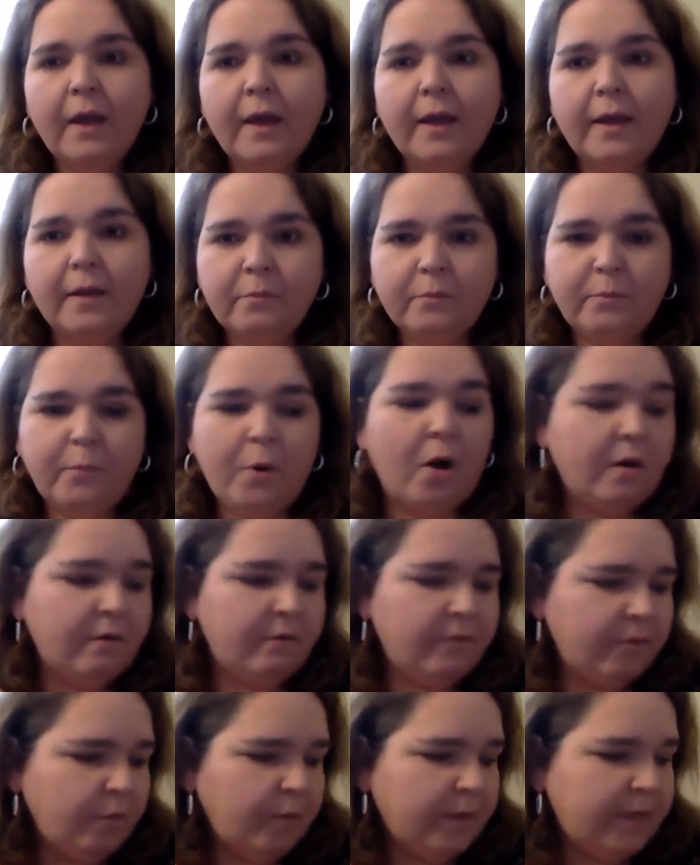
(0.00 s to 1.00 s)
and part
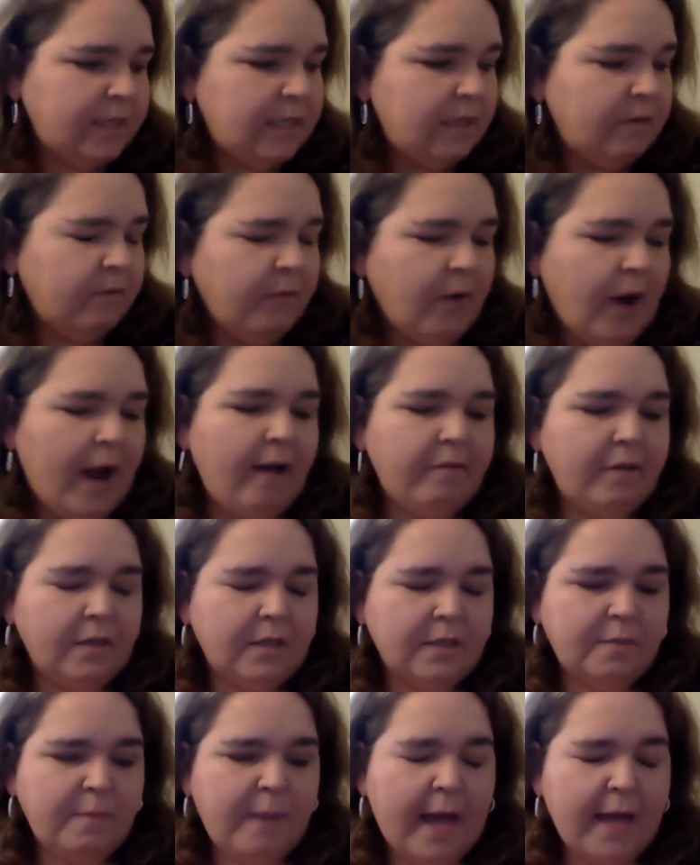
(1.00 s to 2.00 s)
of the reason for having
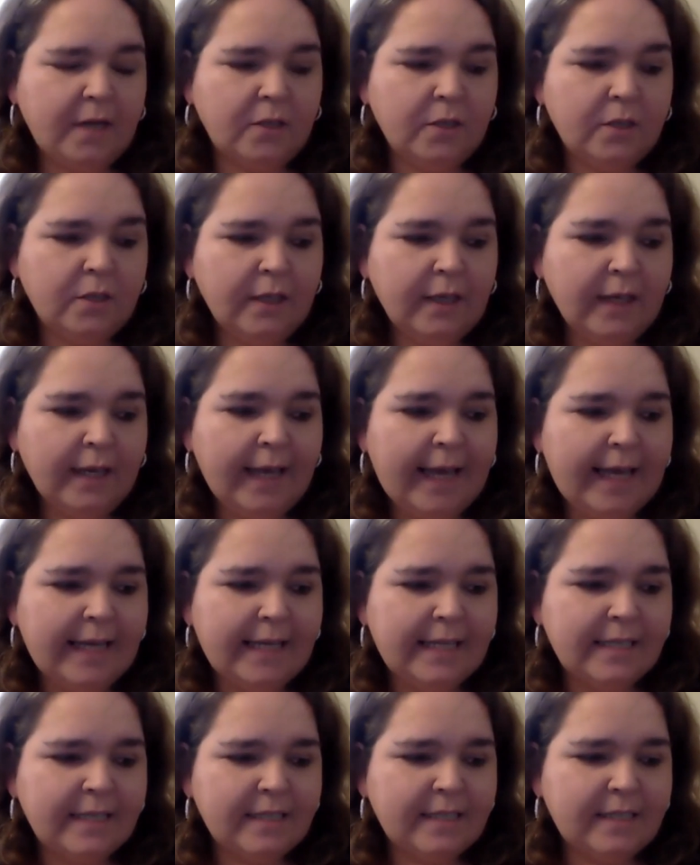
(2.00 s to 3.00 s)
this panel,
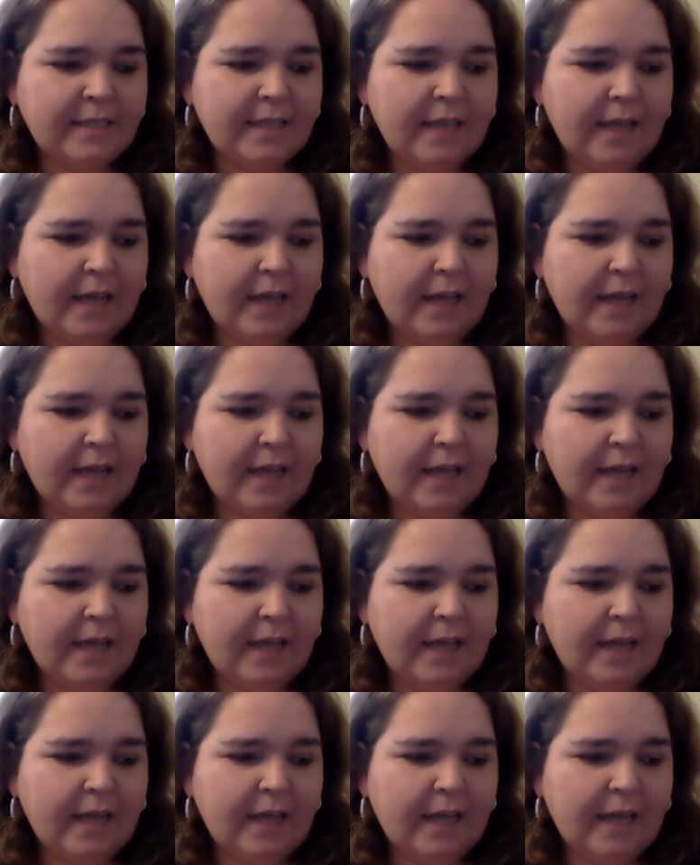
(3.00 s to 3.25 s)
is